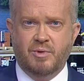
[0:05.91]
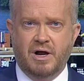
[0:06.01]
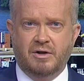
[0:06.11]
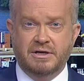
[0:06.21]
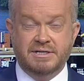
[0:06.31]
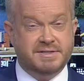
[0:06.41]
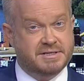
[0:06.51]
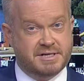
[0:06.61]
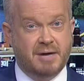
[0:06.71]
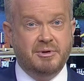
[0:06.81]
Well, it's that
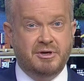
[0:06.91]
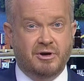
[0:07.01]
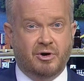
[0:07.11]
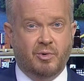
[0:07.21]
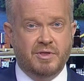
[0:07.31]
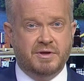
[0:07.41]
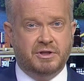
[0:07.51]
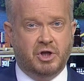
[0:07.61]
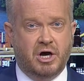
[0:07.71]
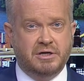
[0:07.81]
time of year when the
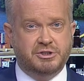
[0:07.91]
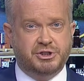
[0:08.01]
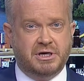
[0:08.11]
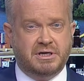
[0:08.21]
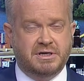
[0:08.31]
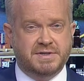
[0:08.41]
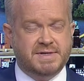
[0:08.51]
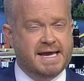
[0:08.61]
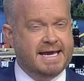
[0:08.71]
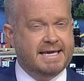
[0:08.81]
lawn junkies
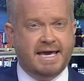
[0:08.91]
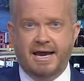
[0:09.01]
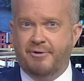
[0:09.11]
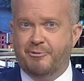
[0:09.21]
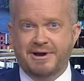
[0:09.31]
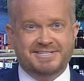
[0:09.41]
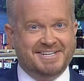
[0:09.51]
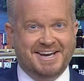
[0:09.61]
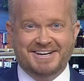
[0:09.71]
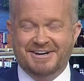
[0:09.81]
can't wait to
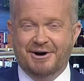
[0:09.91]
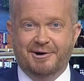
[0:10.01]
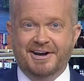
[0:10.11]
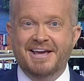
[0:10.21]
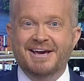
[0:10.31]
get going.